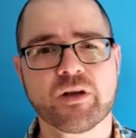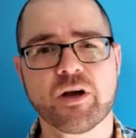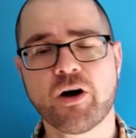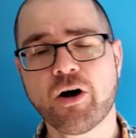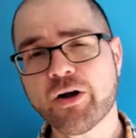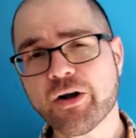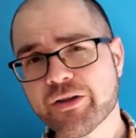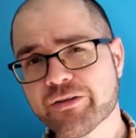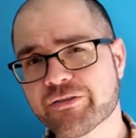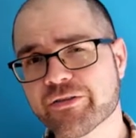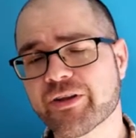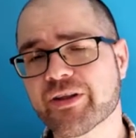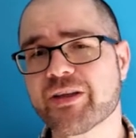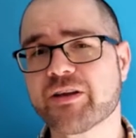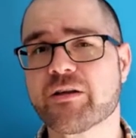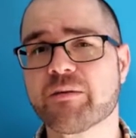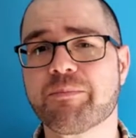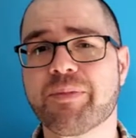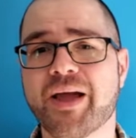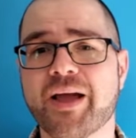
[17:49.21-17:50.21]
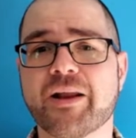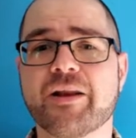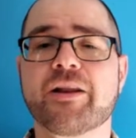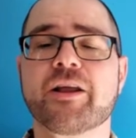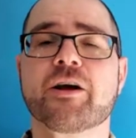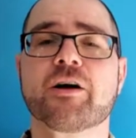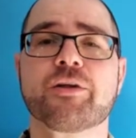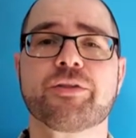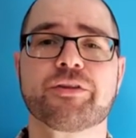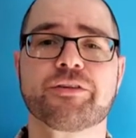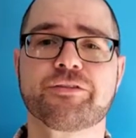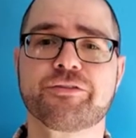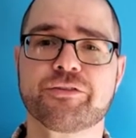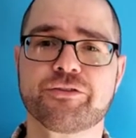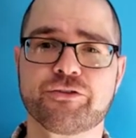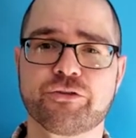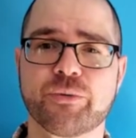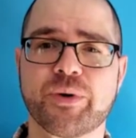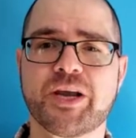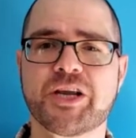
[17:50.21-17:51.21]
Honestly, depending on the
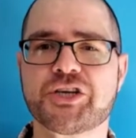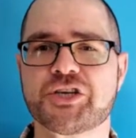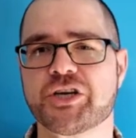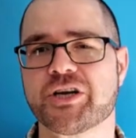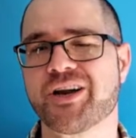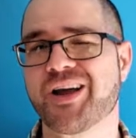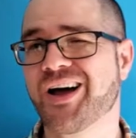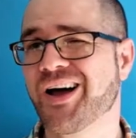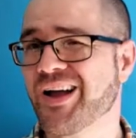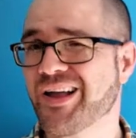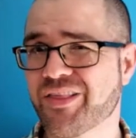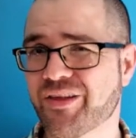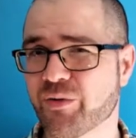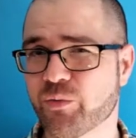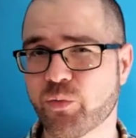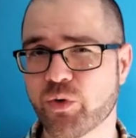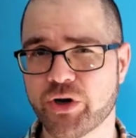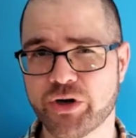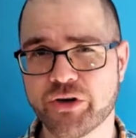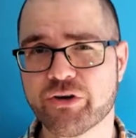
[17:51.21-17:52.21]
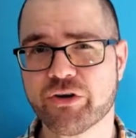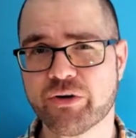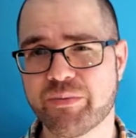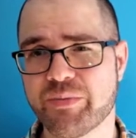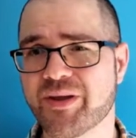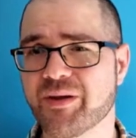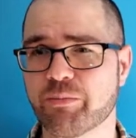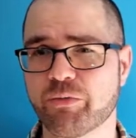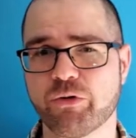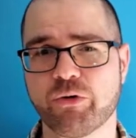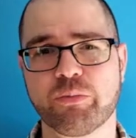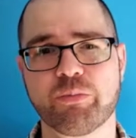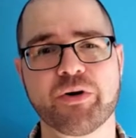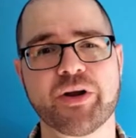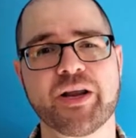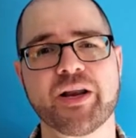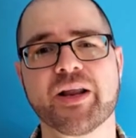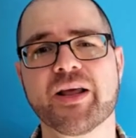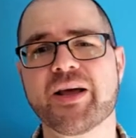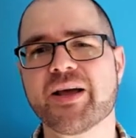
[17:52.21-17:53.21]
situation, either one could be
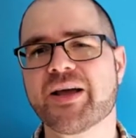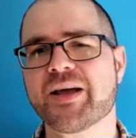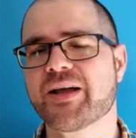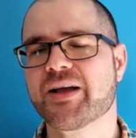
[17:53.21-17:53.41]
appropriate,